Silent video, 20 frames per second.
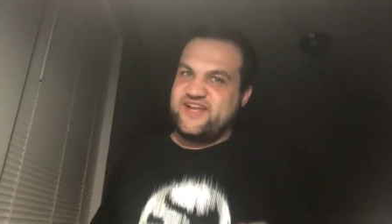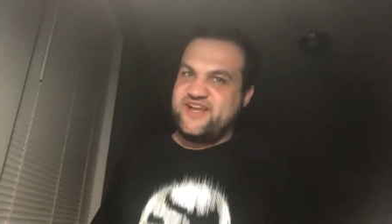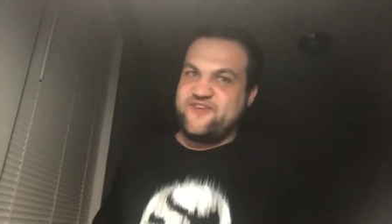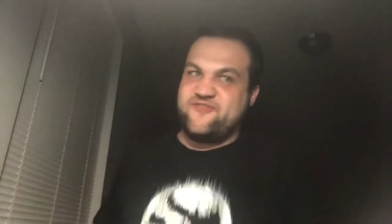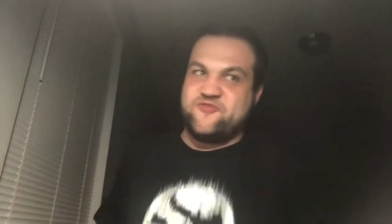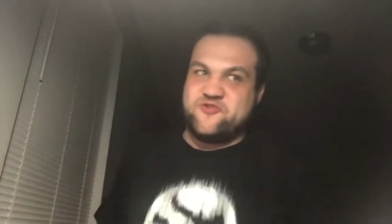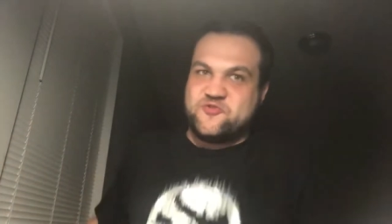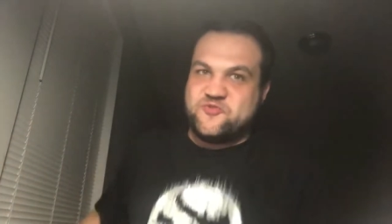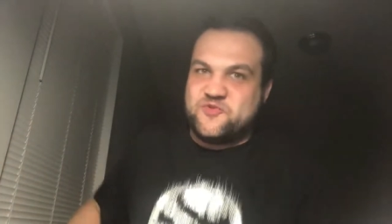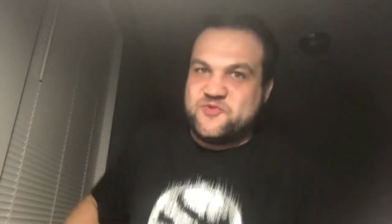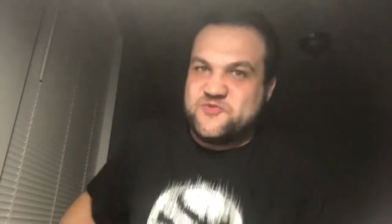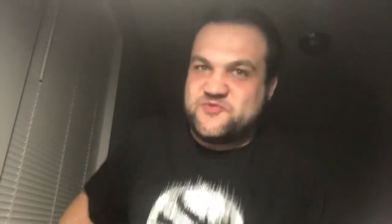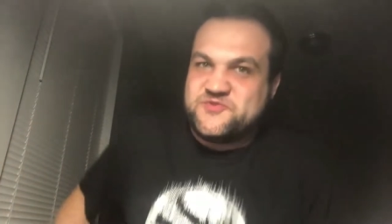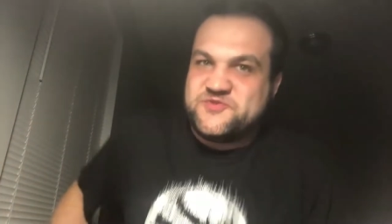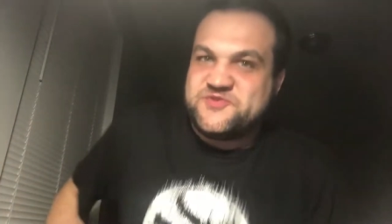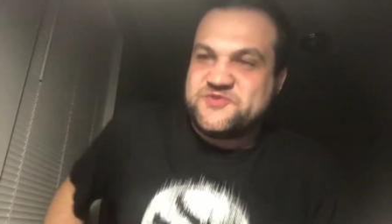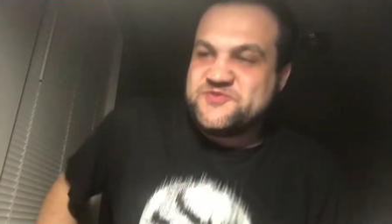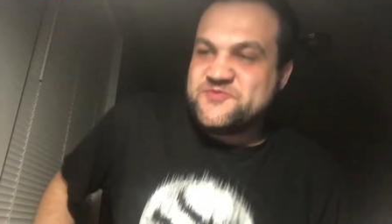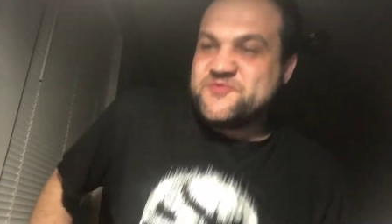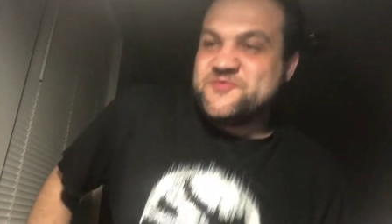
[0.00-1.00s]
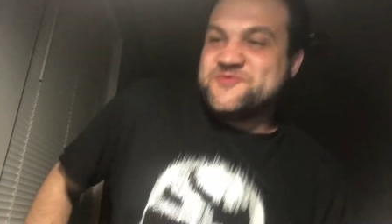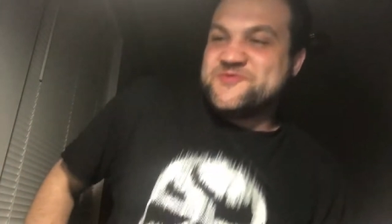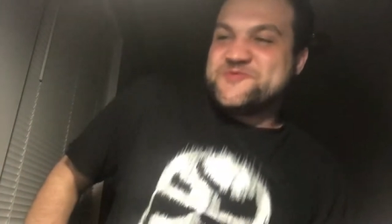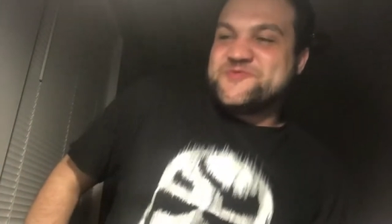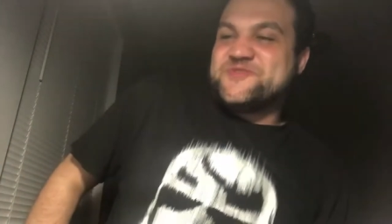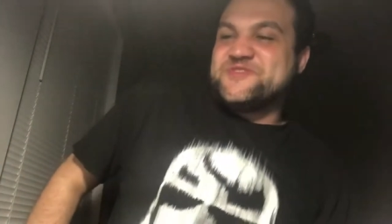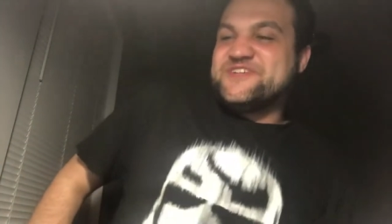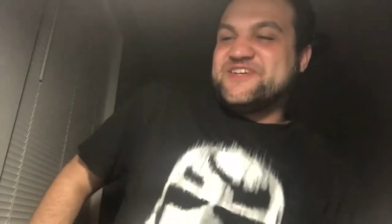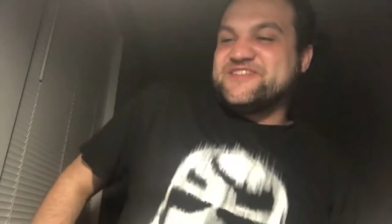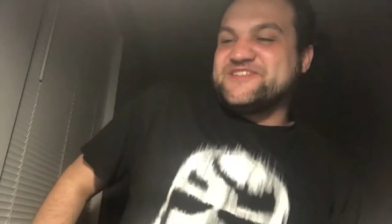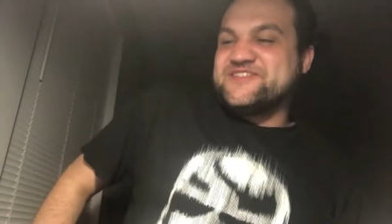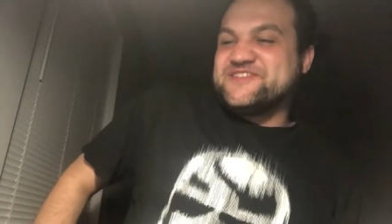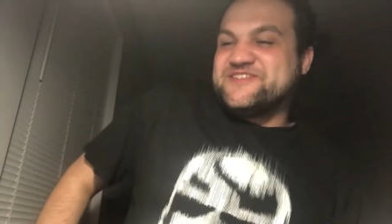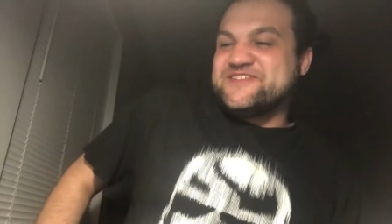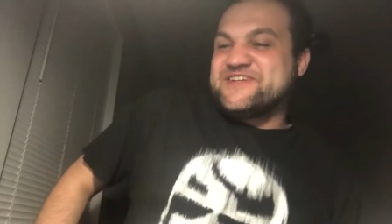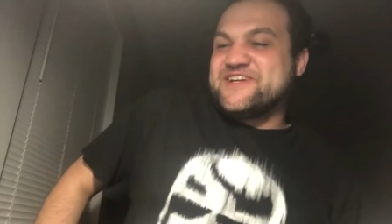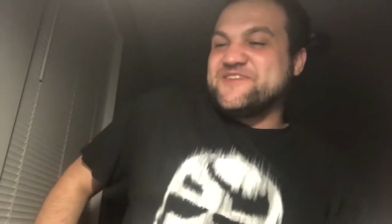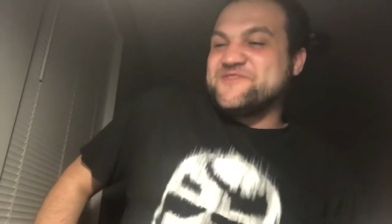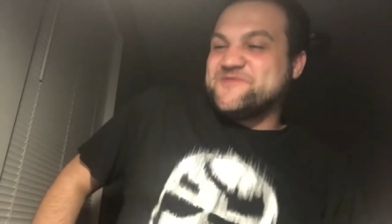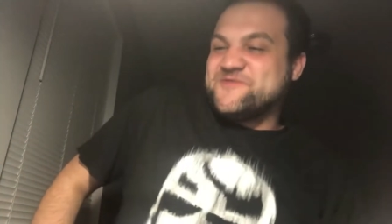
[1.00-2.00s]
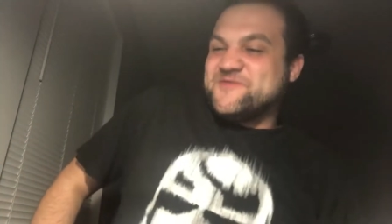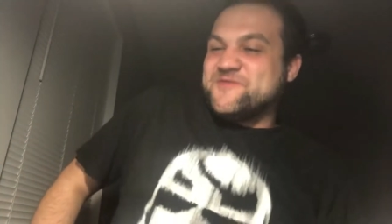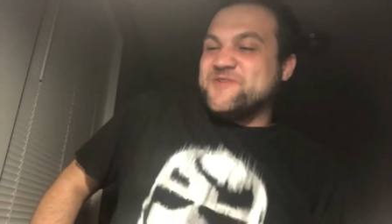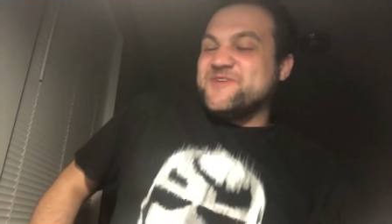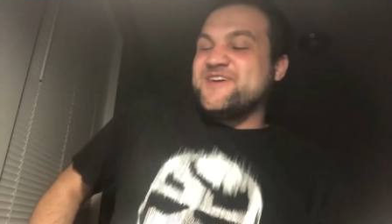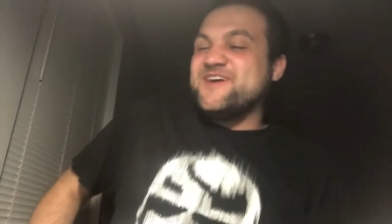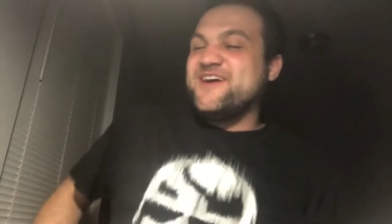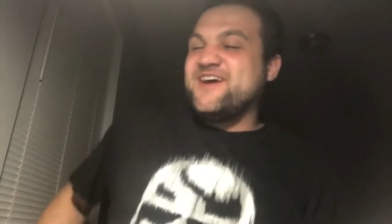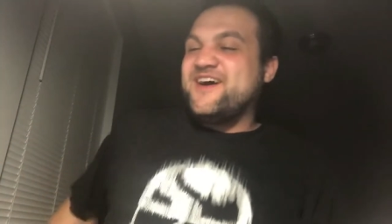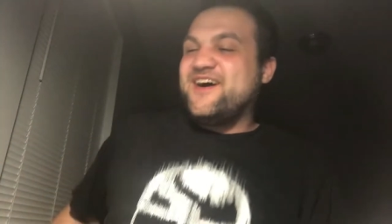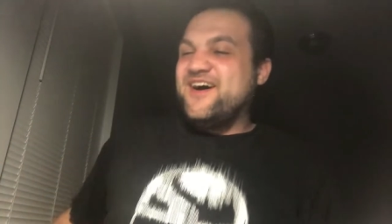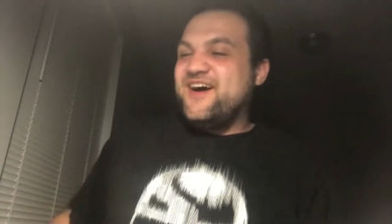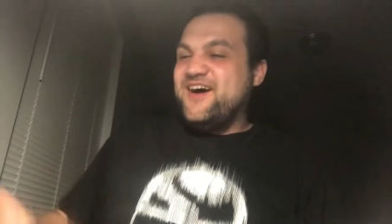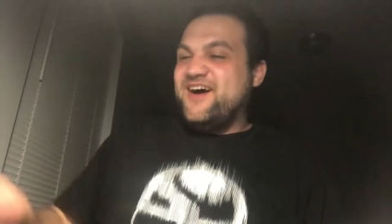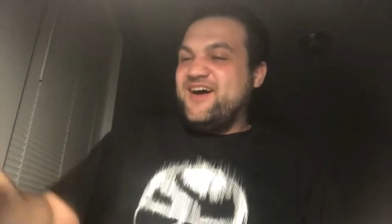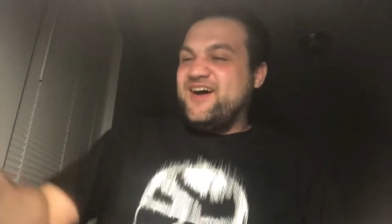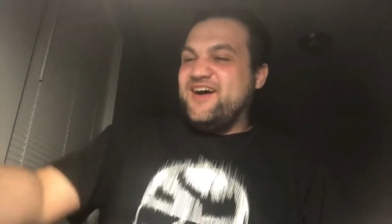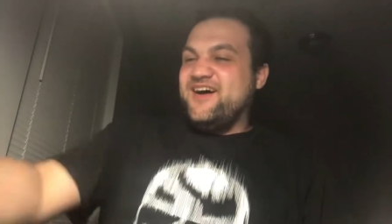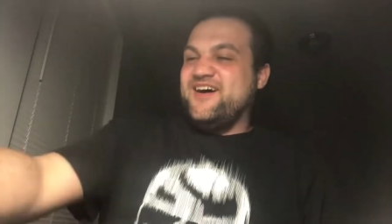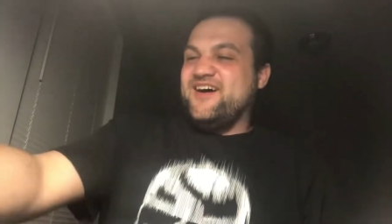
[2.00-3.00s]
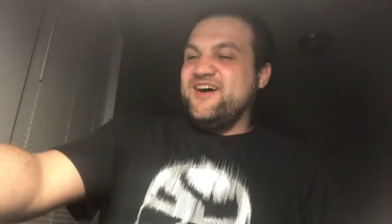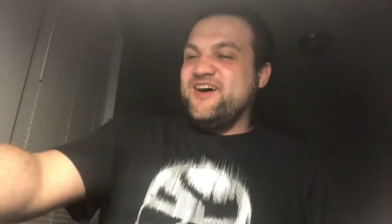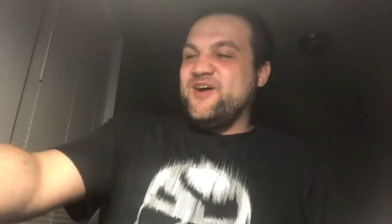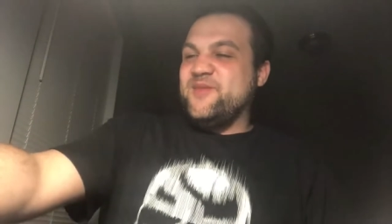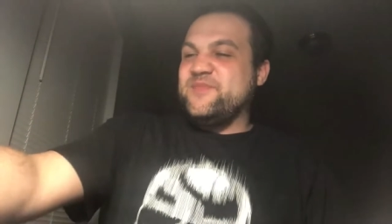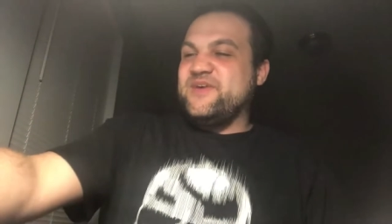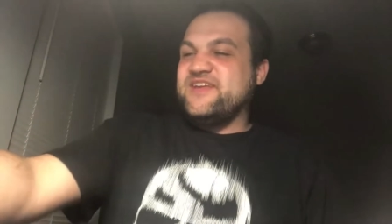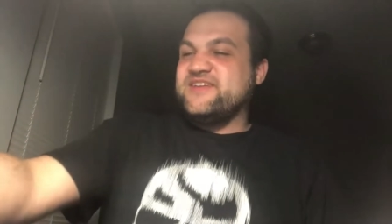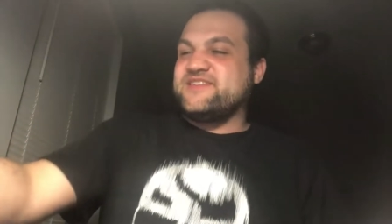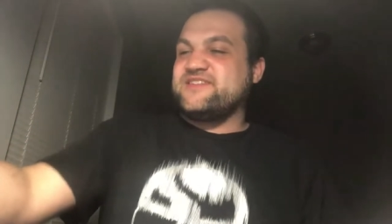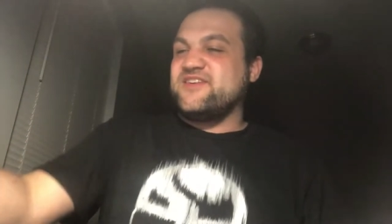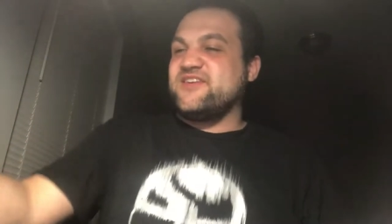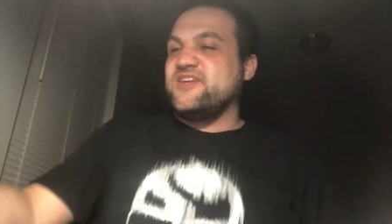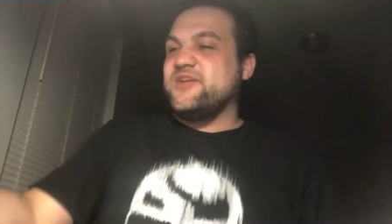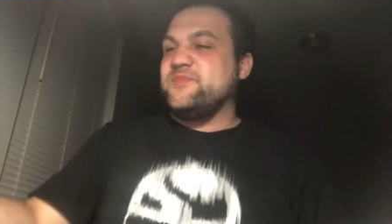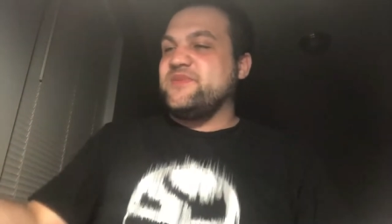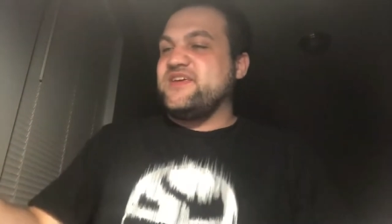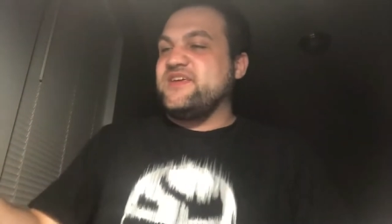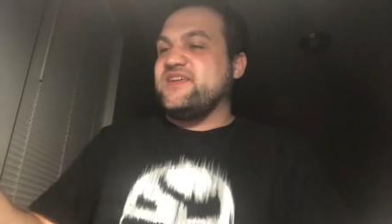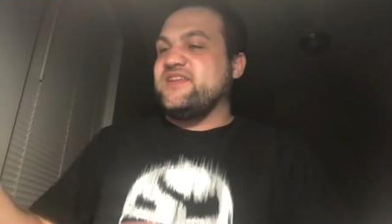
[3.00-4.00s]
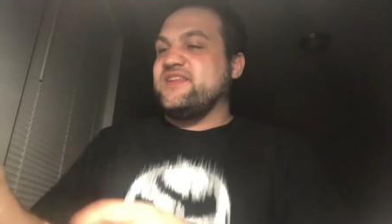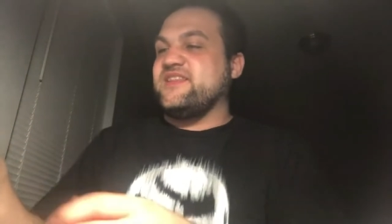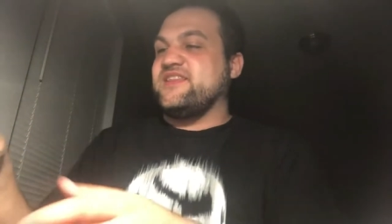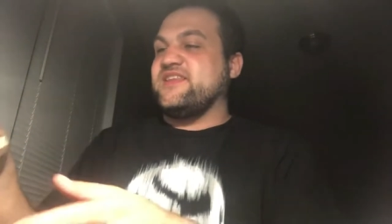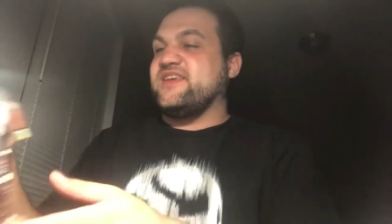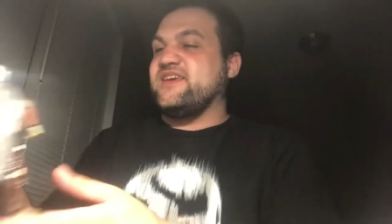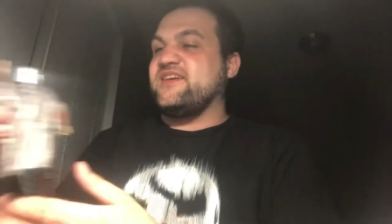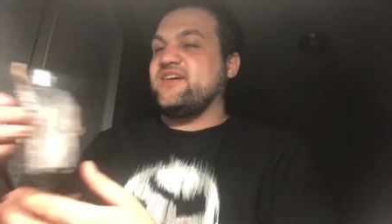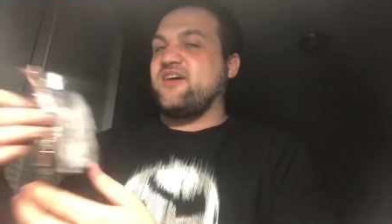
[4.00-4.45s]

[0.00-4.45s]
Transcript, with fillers: everyone was really on the lookout for. Um, it's going to be the